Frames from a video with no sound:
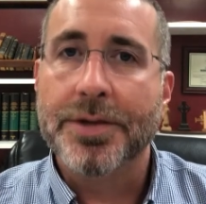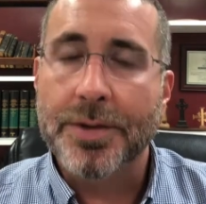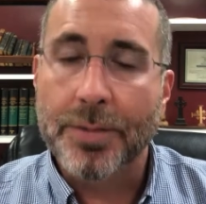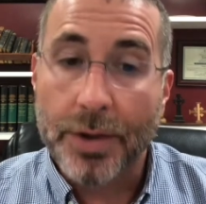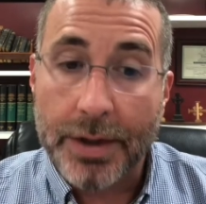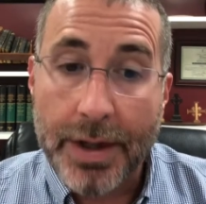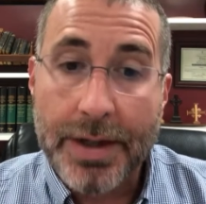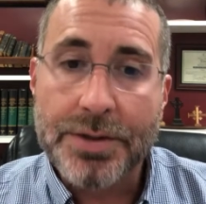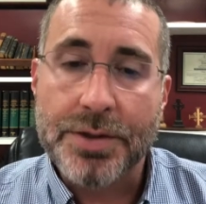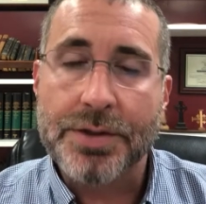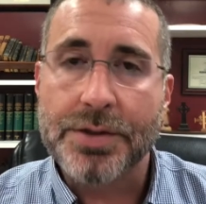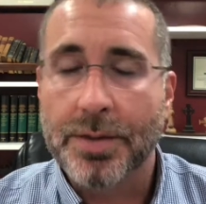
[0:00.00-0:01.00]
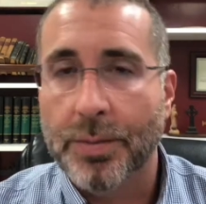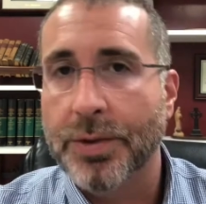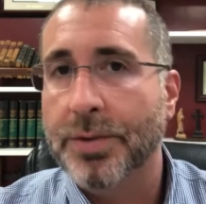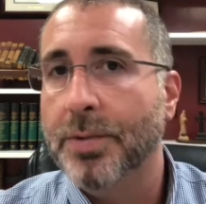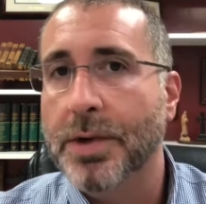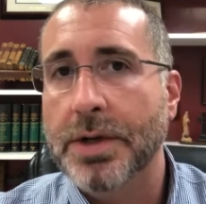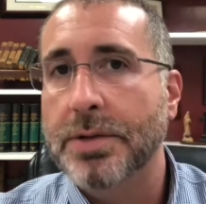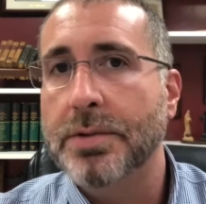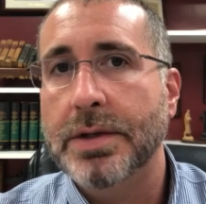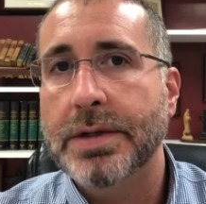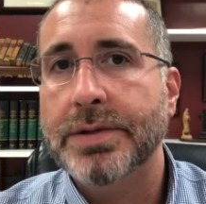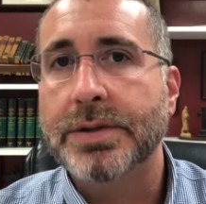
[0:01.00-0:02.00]
relationship with the one who
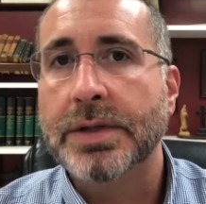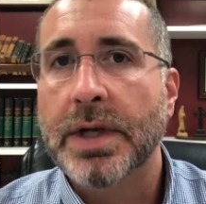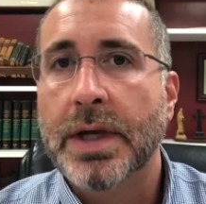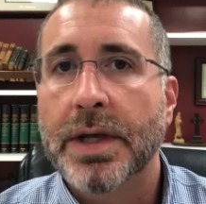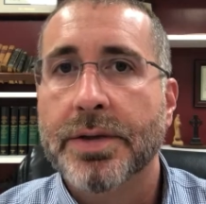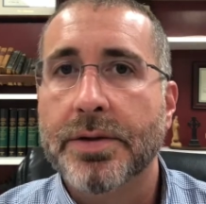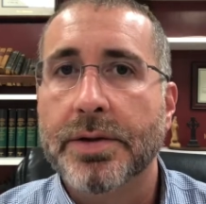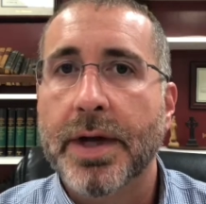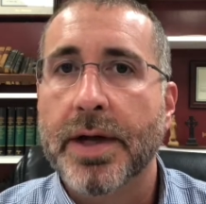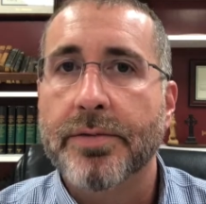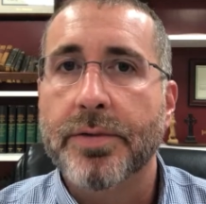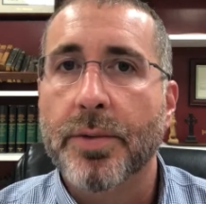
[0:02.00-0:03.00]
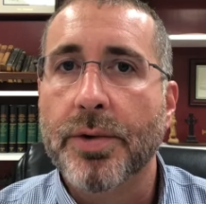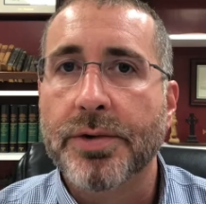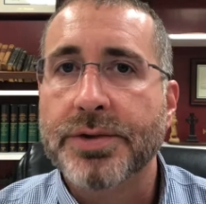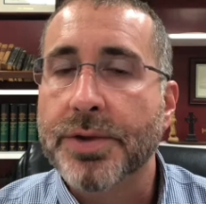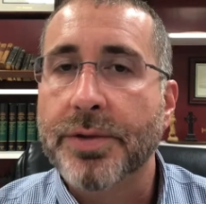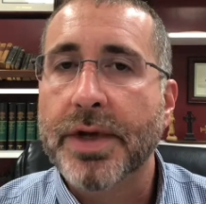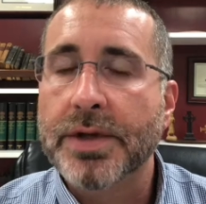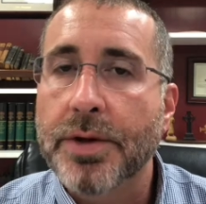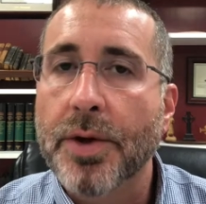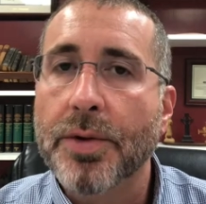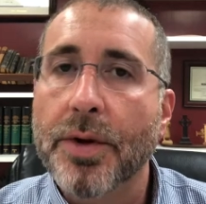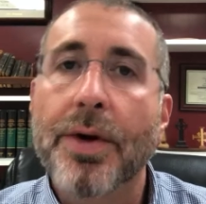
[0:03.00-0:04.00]
is the light of the world, so they
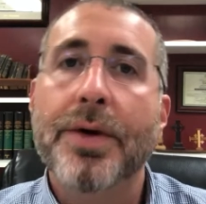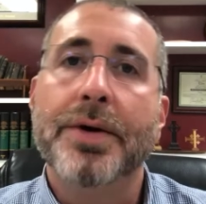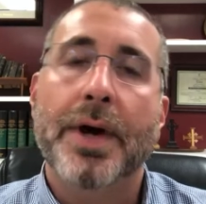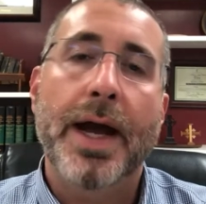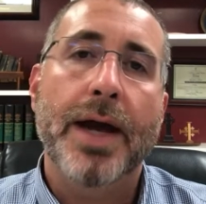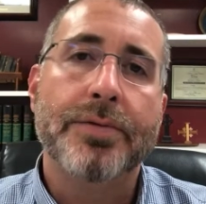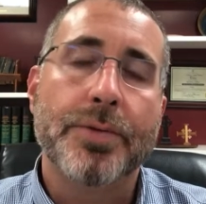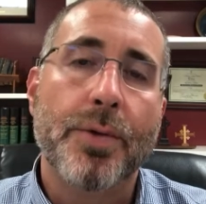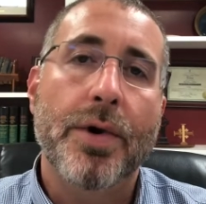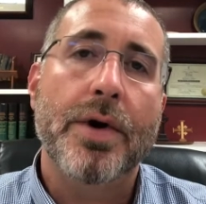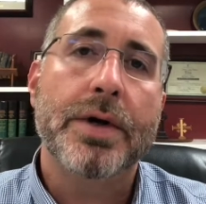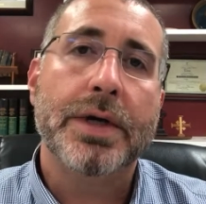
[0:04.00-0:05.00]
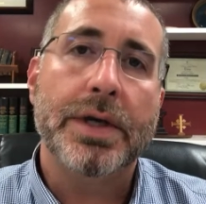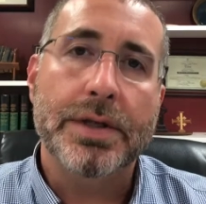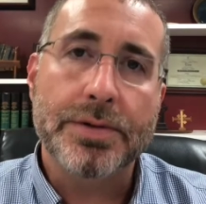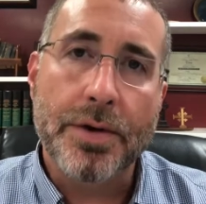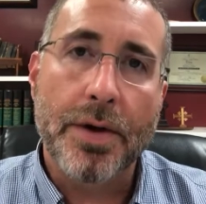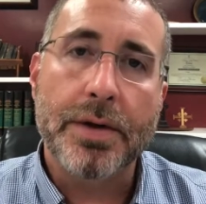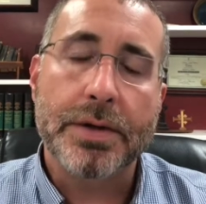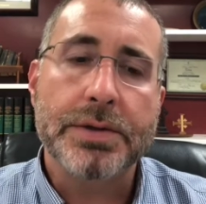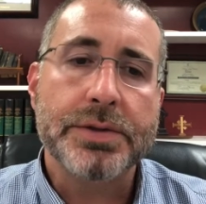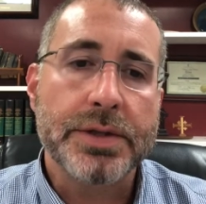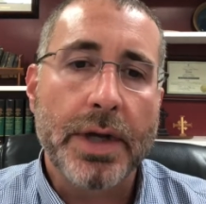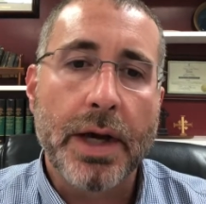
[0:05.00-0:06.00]
no longer have to walk in
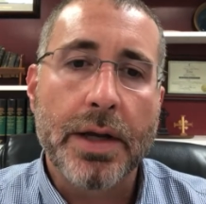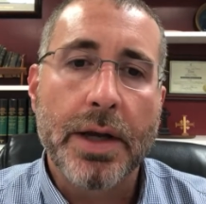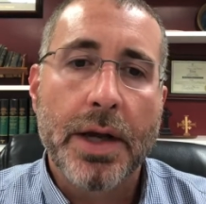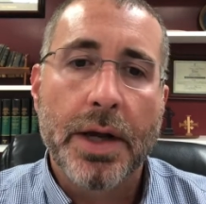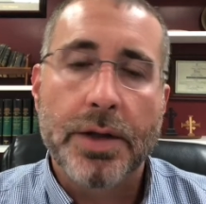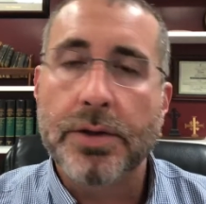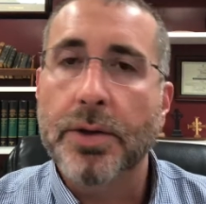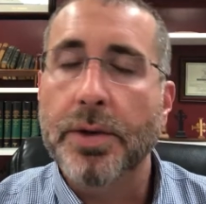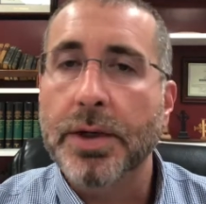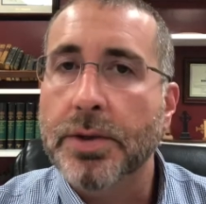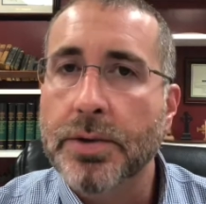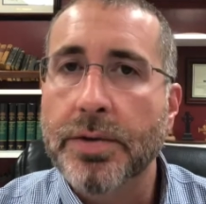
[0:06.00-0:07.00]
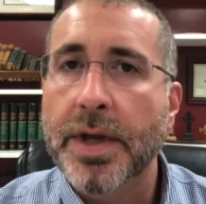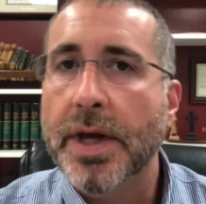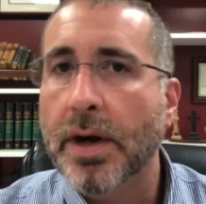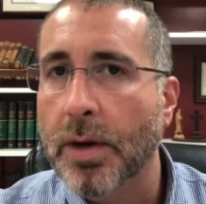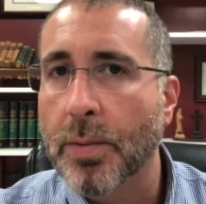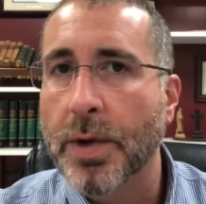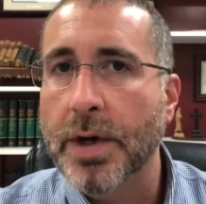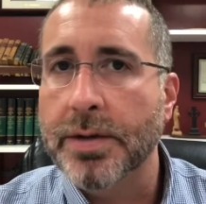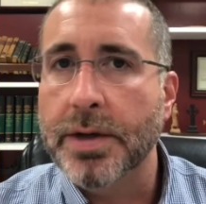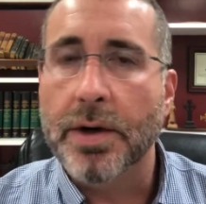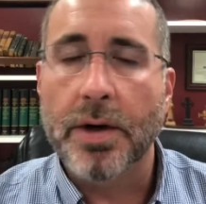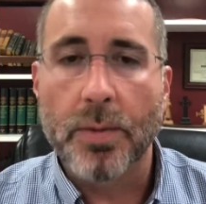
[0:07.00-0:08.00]
darkness, not knowing who they are, where
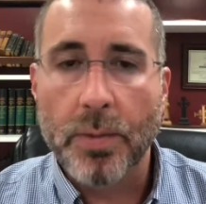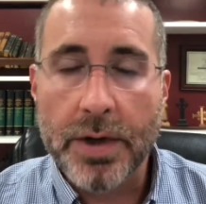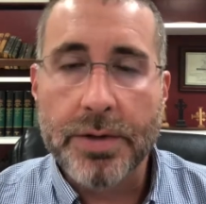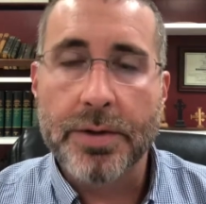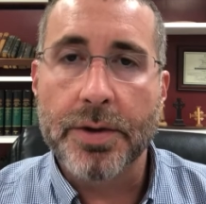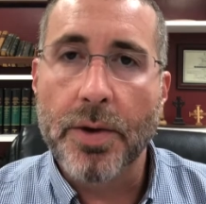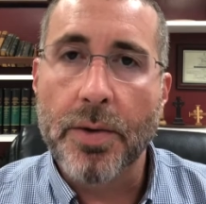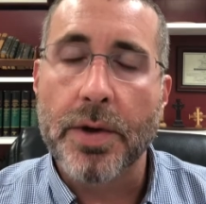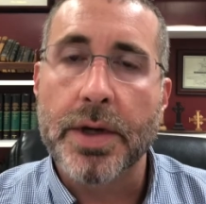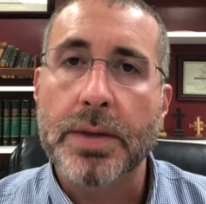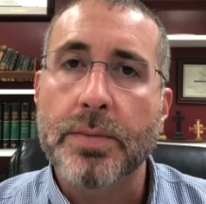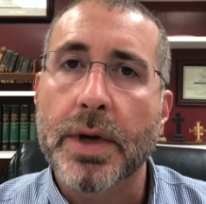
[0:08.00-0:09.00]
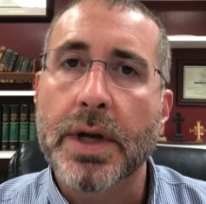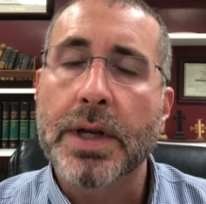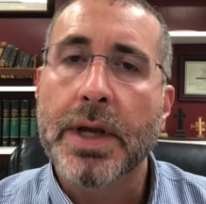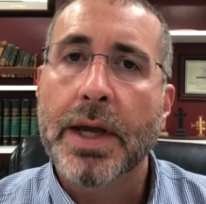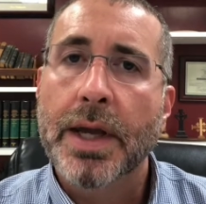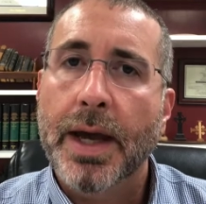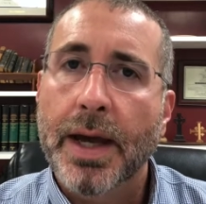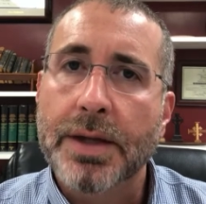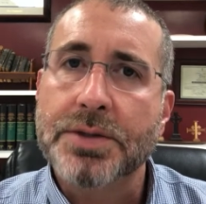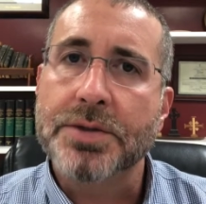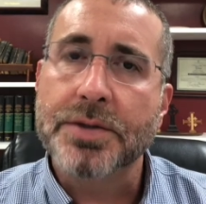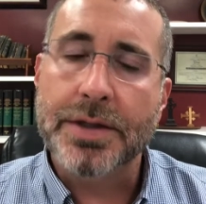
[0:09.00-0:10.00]
they're going, but
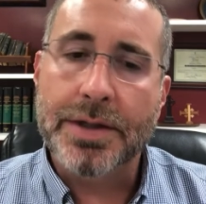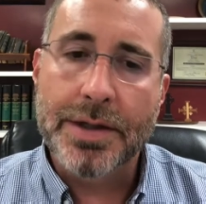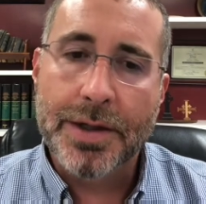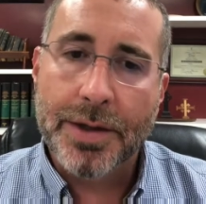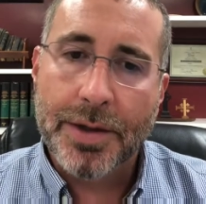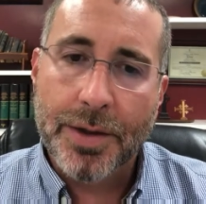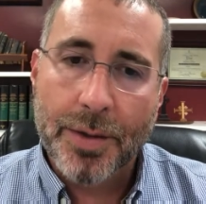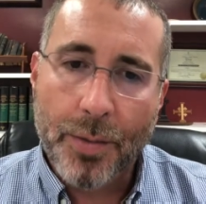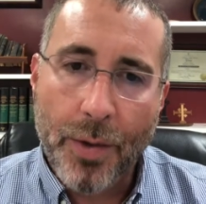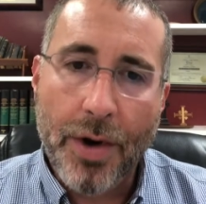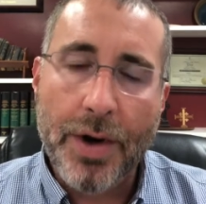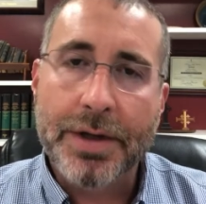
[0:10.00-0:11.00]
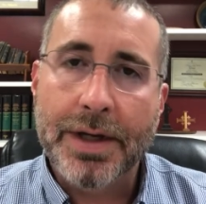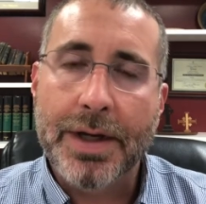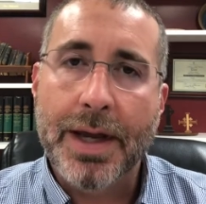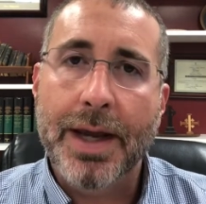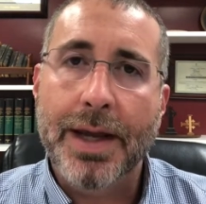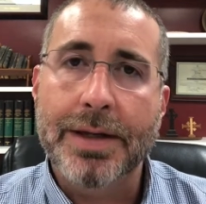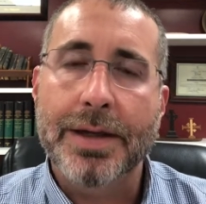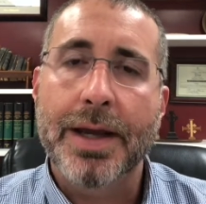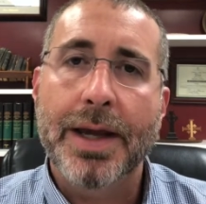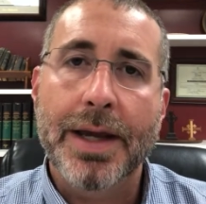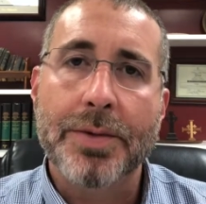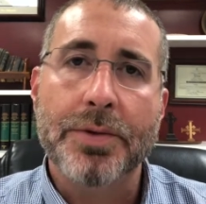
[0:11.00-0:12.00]
actually walking hand in
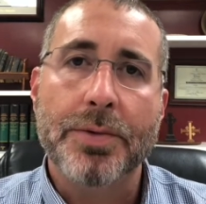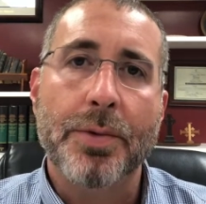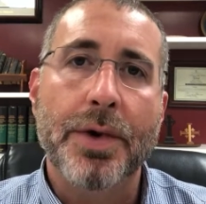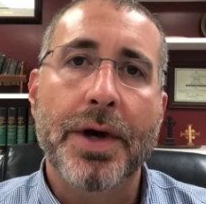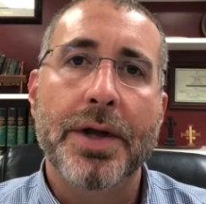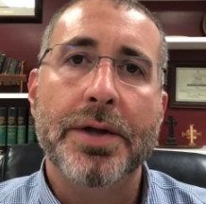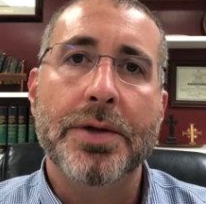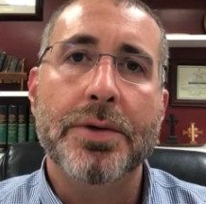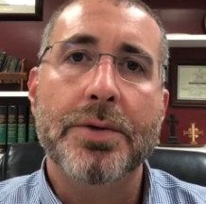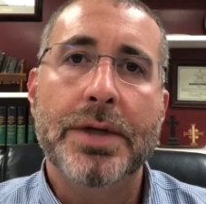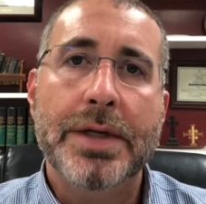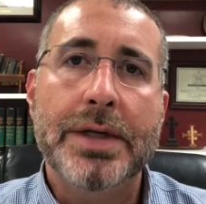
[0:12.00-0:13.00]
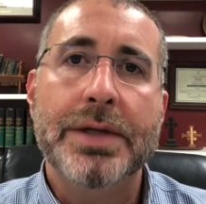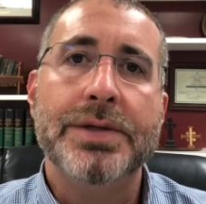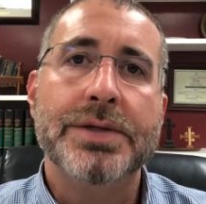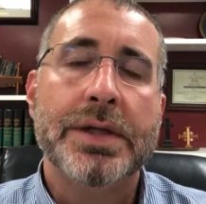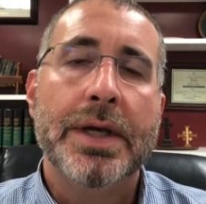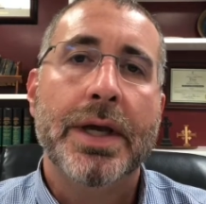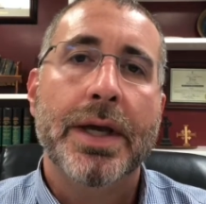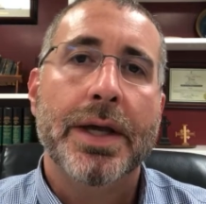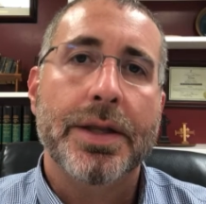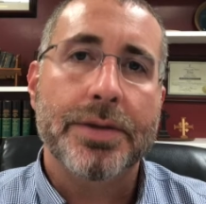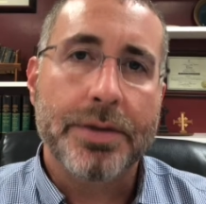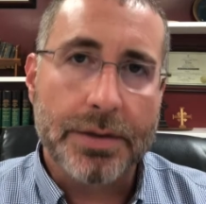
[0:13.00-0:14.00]
hand with the one who is
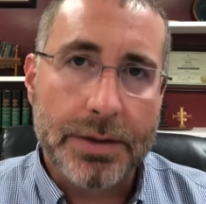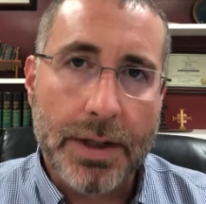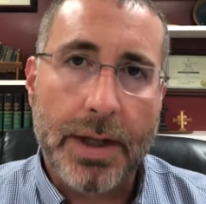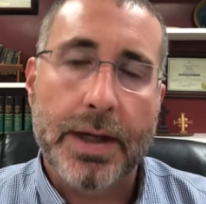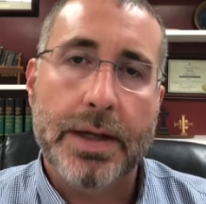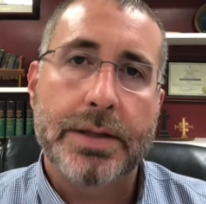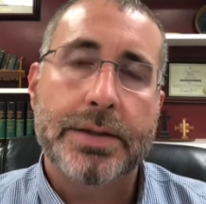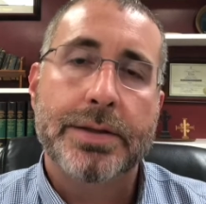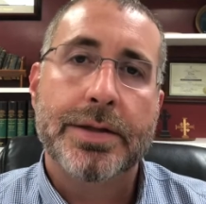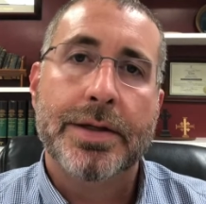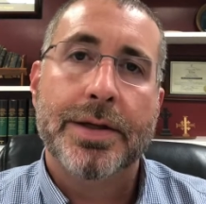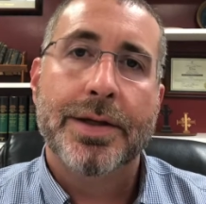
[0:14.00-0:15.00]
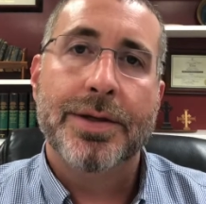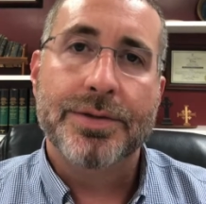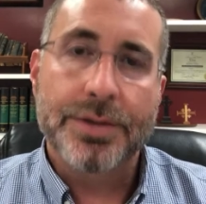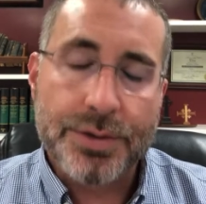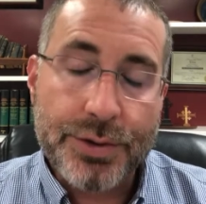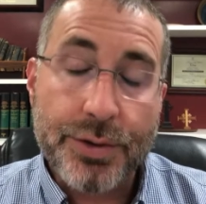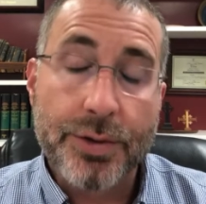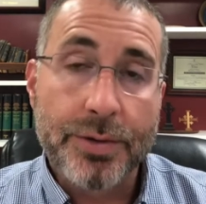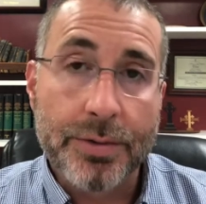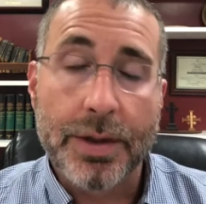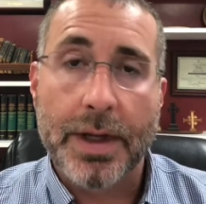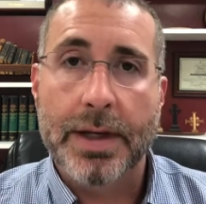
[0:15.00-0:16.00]
the light, the
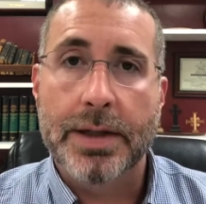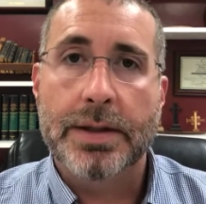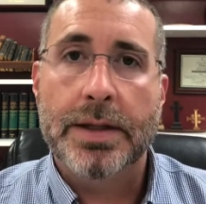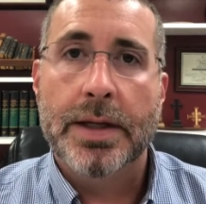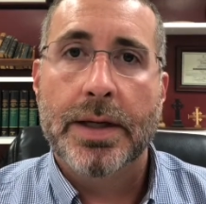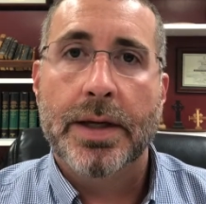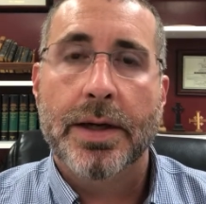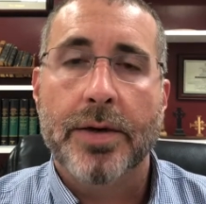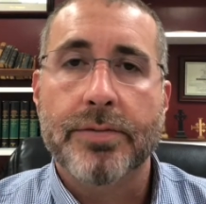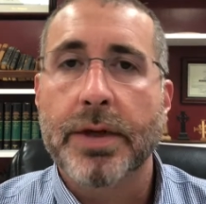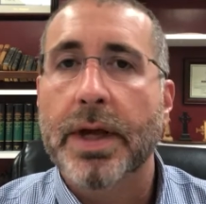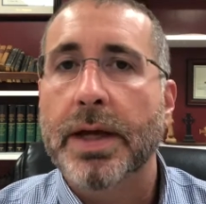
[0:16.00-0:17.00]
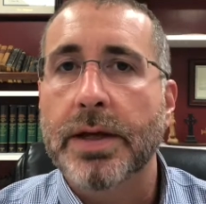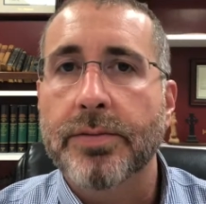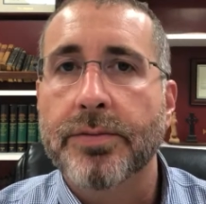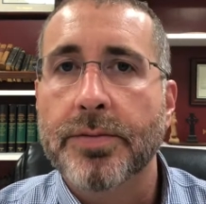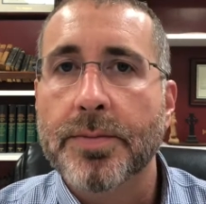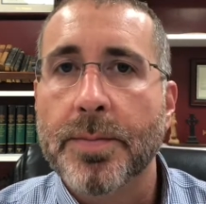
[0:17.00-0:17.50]
true light of life.